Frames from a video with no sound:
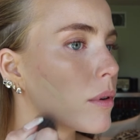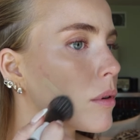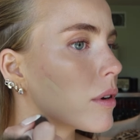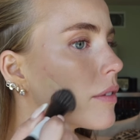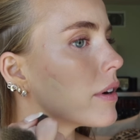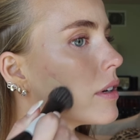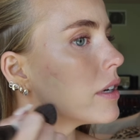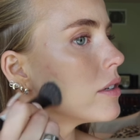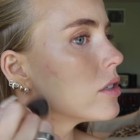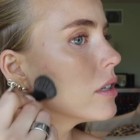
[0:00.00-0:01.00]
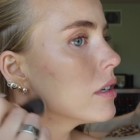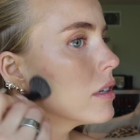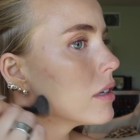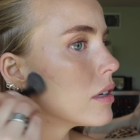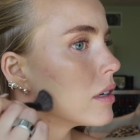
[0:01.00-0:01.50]
or
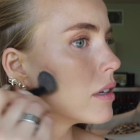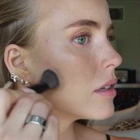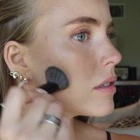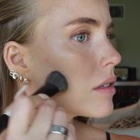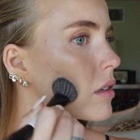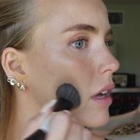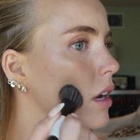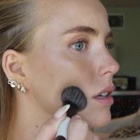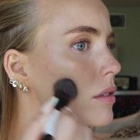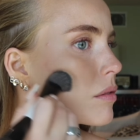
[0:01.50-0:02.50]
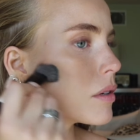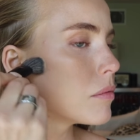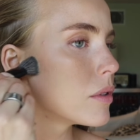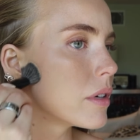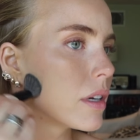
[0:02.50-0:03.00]
foundation. So that is what
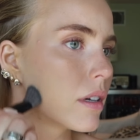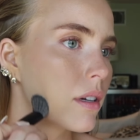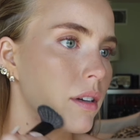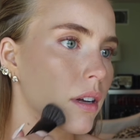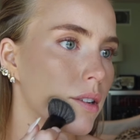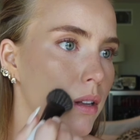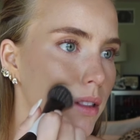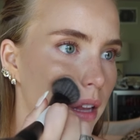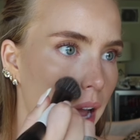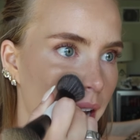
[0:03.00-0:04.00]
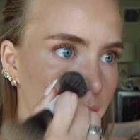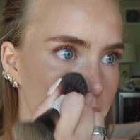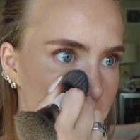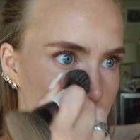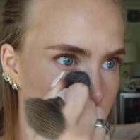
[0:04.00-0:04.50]
I'm doing
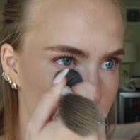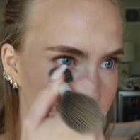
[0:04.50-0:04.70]
last,